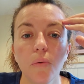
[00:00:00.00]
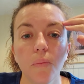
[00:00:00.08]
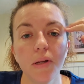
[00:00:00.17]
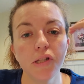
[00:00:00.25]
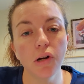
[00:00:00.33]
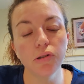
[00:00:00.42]

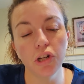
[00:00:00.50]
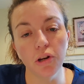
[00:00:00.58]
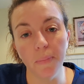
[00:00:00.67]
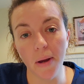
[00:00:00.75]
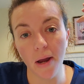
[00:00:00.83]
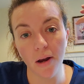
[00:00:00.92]
reach out to your
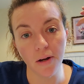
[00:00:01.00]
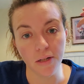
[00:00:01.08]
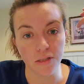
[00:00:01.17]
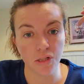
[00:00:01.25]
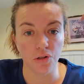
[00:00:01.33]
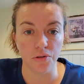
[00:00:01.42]

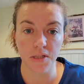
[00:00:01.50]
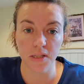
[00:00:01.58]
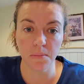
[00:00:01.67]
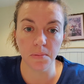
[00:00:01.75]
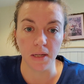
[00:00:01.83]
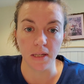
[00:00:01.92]
parents, your
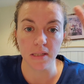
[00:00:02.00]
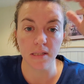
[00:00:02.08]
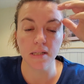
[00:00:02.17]
siblings,